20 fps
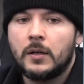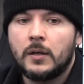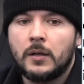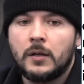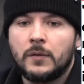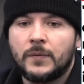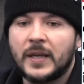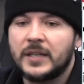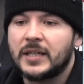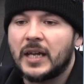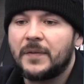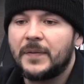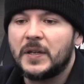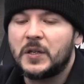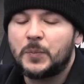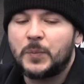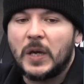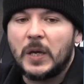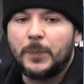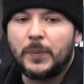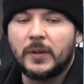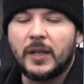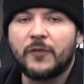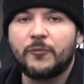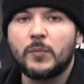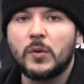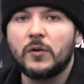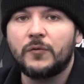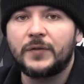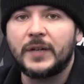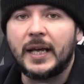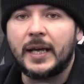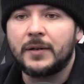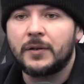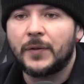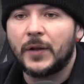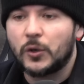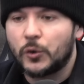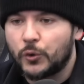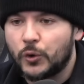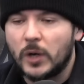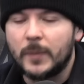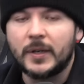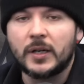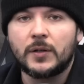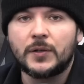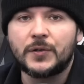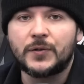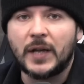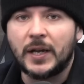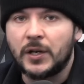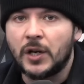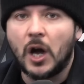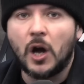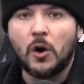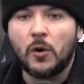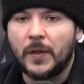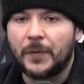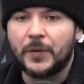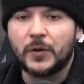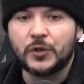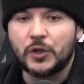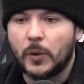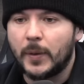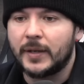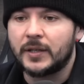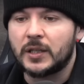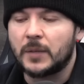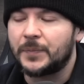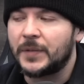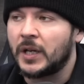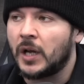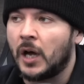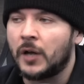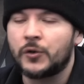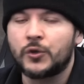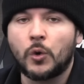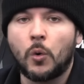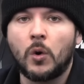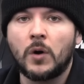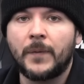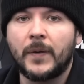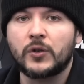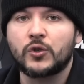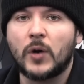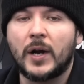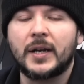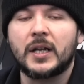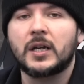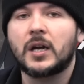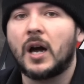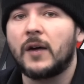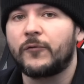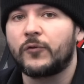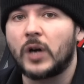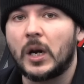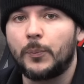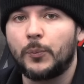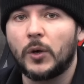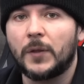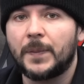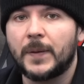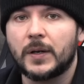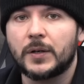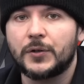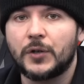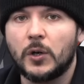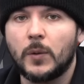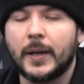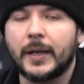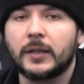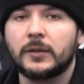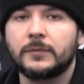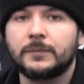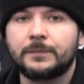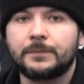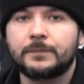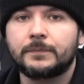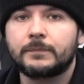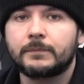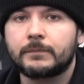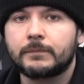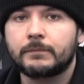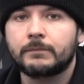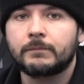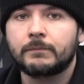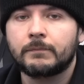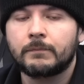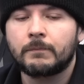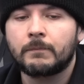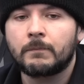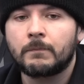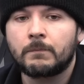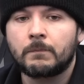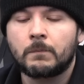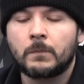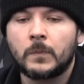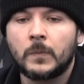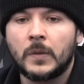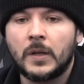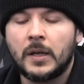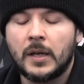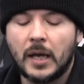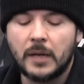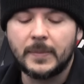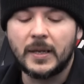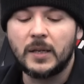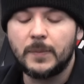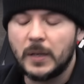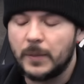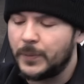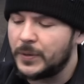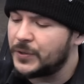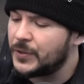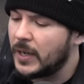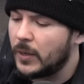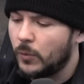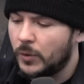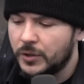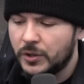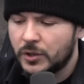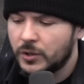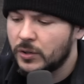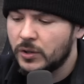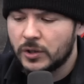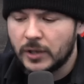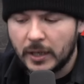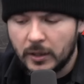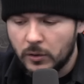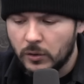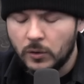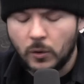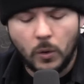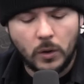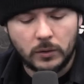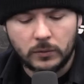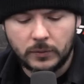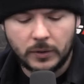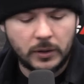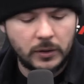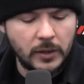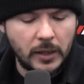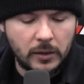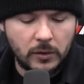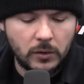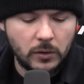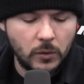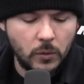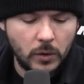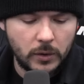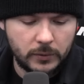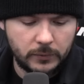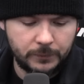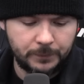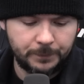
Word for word: They say these people have moved in. They're criminals. They know that they're doing something untoward. They're trying to cover up what they're doing. And many people say, well, you just, just got to go to court. You got to go to court.